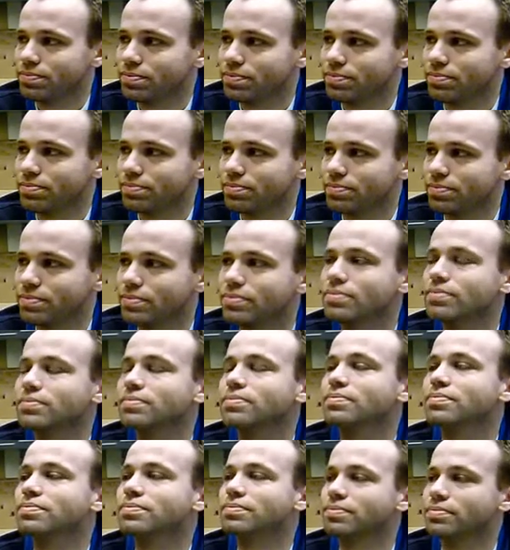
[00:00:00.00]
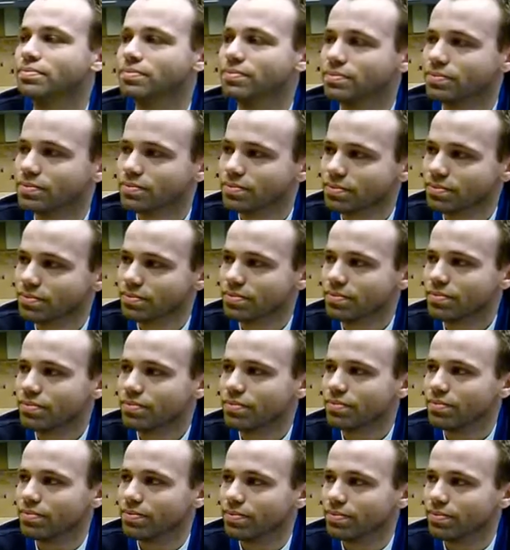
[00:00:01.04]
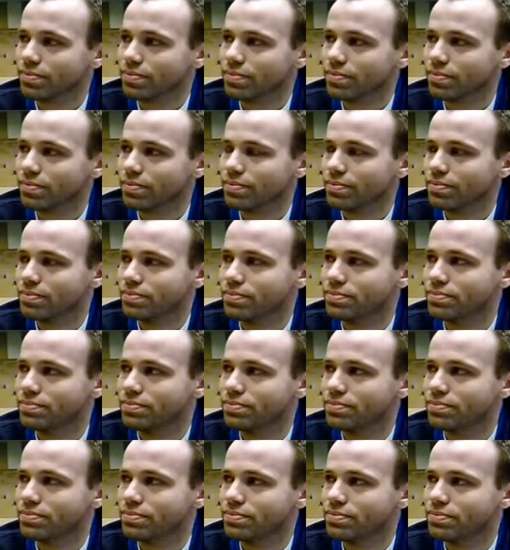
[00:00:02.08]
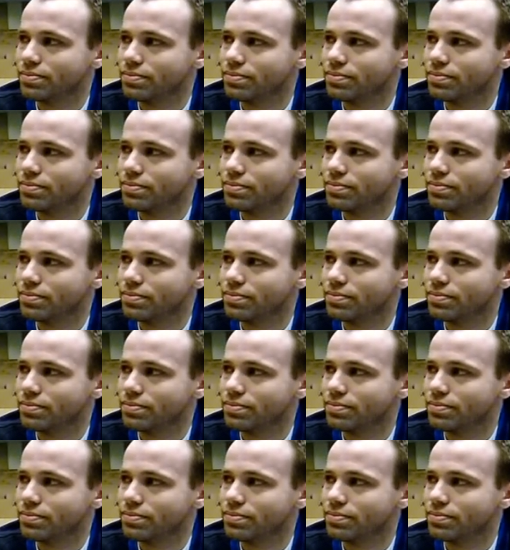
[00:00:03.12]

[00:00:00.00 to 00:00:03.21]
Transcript: [no speech]